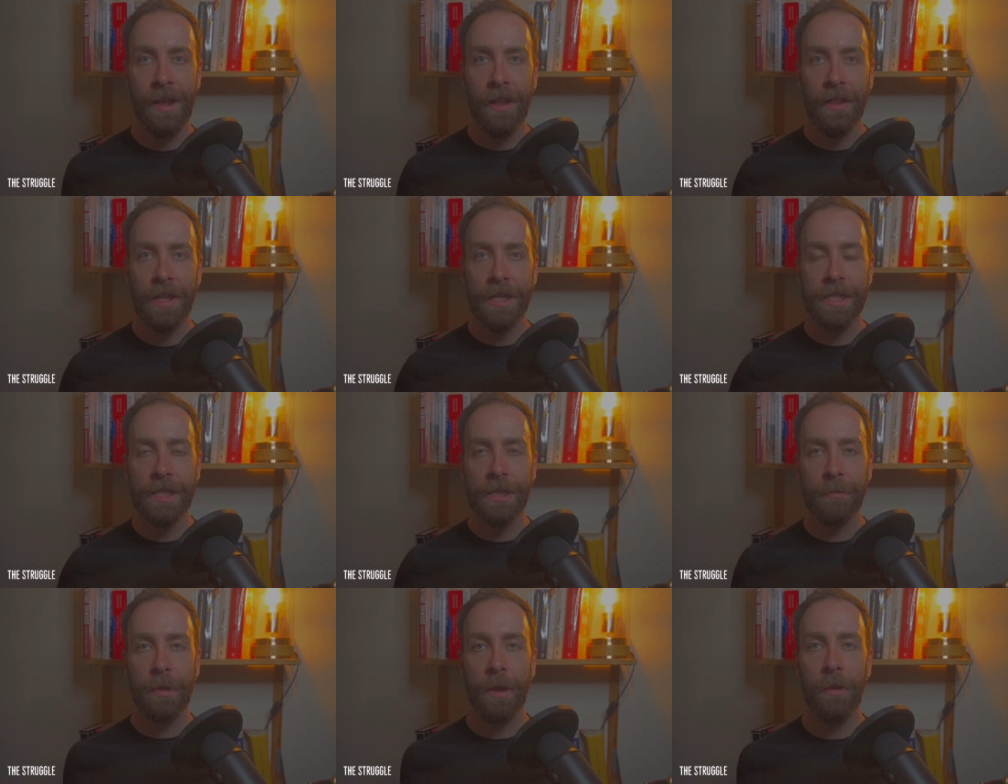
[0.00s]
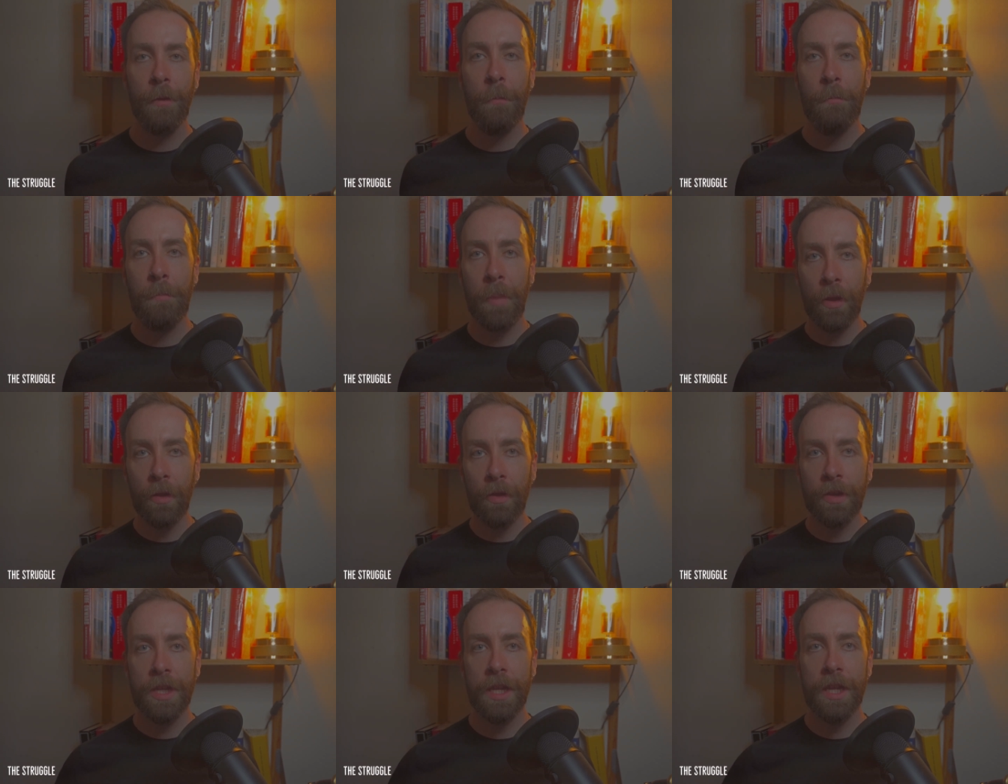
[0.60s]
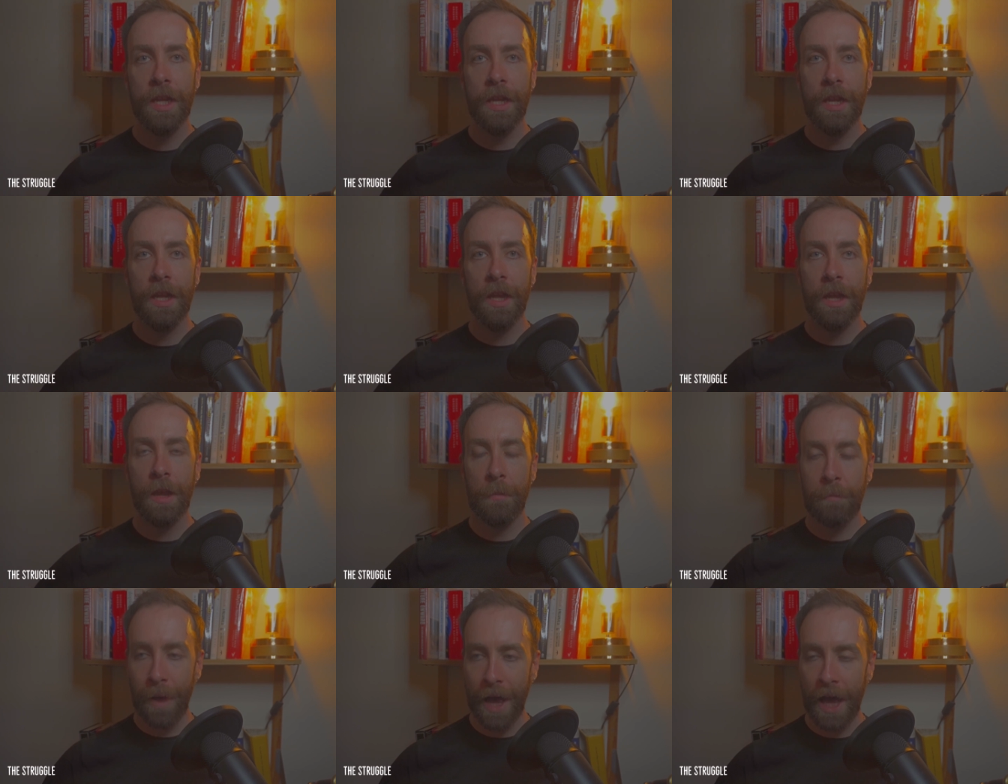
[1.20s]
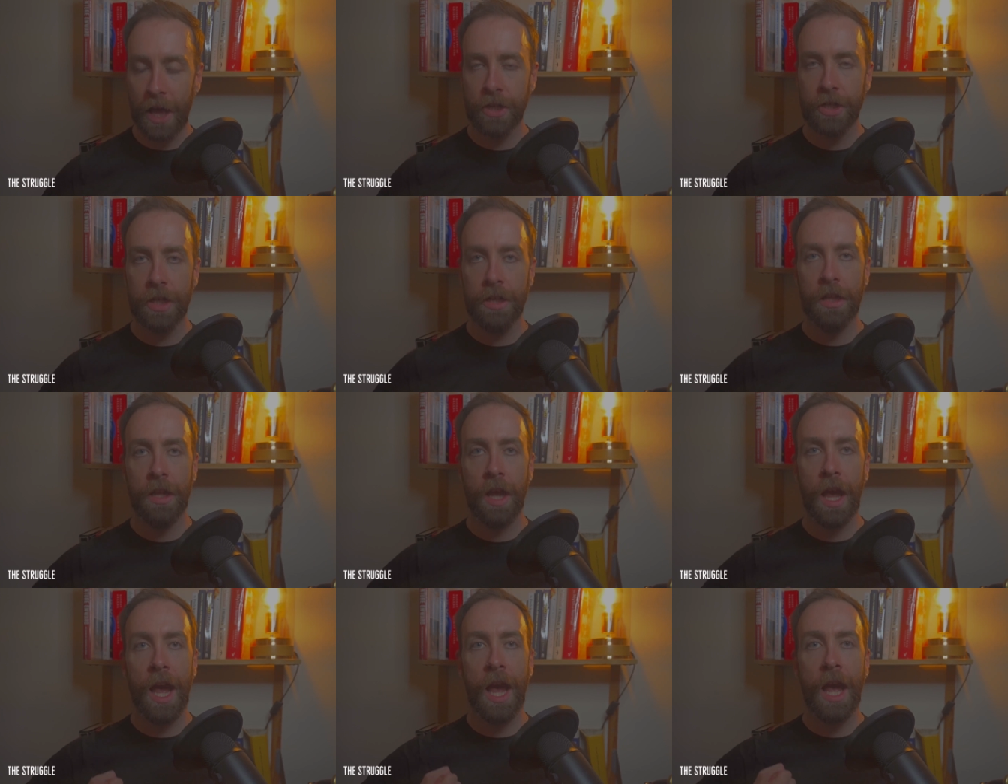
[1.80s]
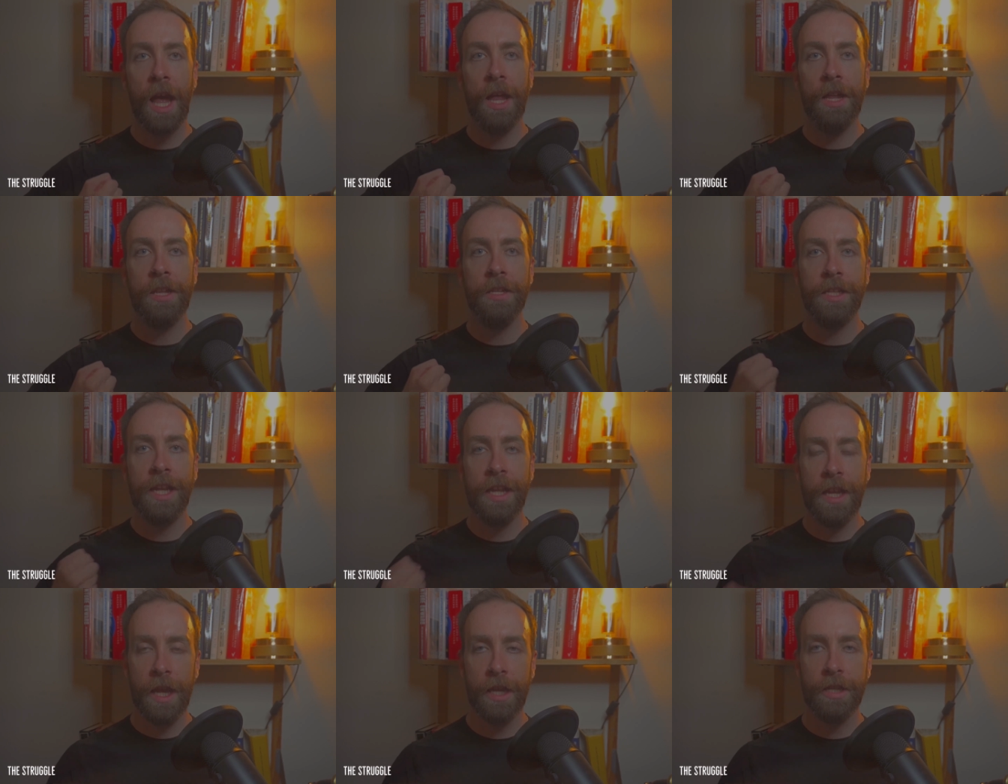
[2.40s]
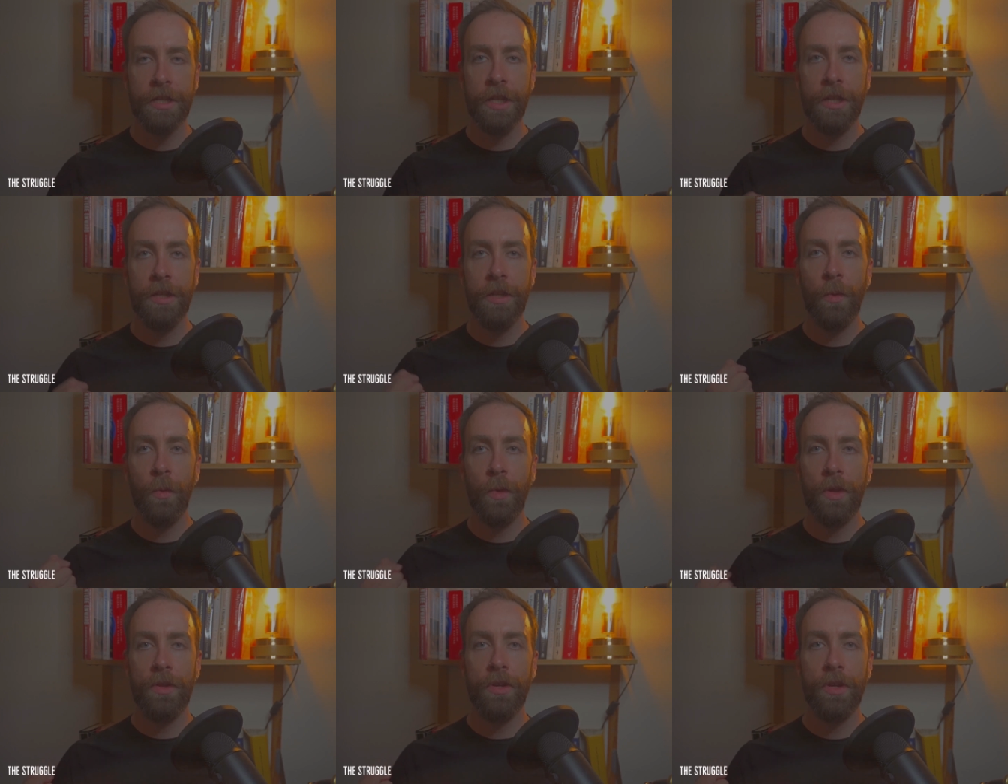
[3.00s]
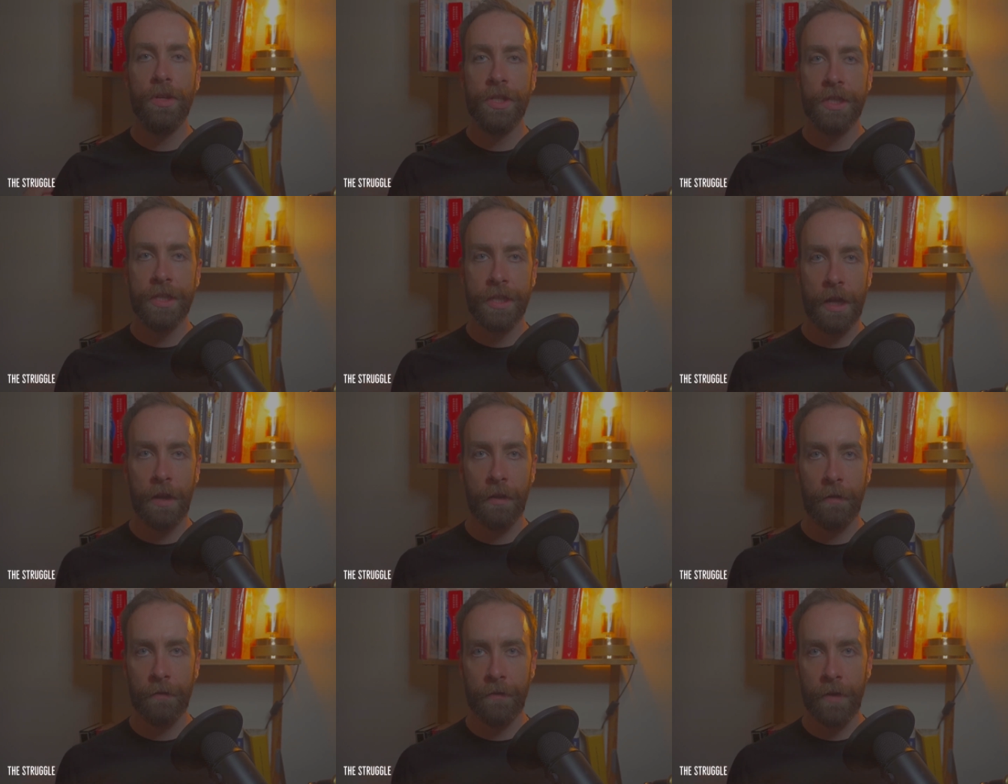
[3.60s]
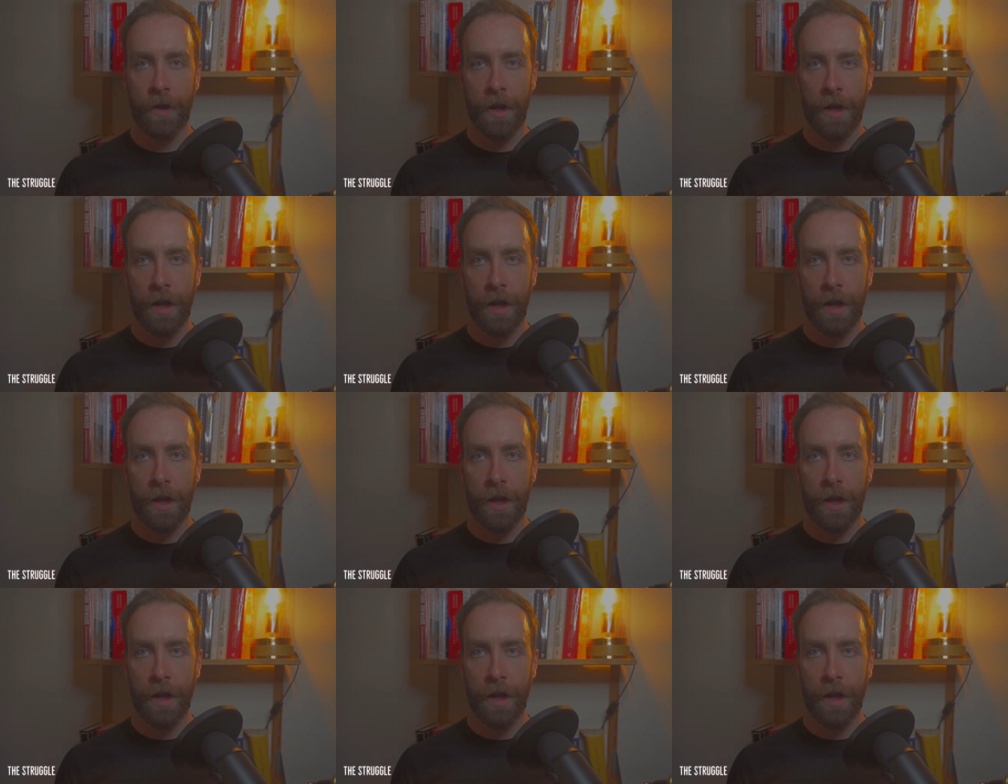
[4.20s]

This is about building compassion and connection with yourself.